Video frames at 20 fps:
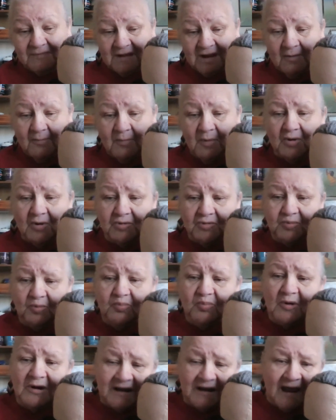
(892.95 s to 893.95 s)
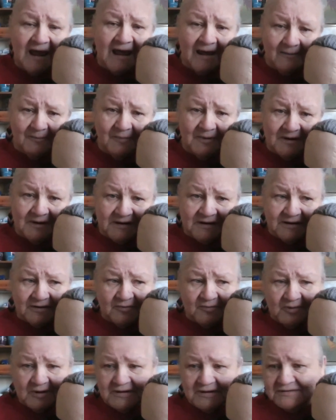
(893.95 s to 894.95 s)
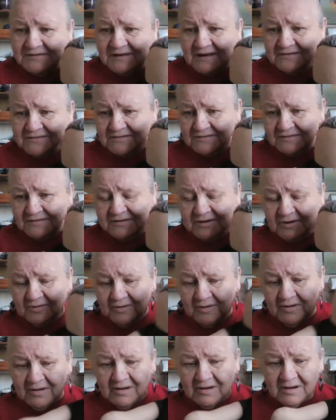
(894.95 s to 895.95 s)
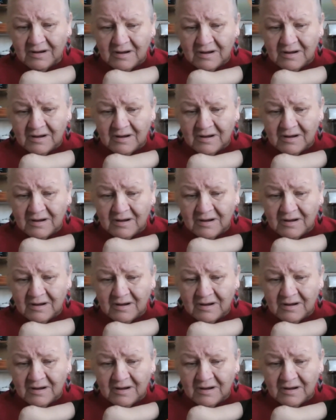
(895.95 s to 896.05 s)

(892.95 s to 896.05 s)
about what happened in residential school.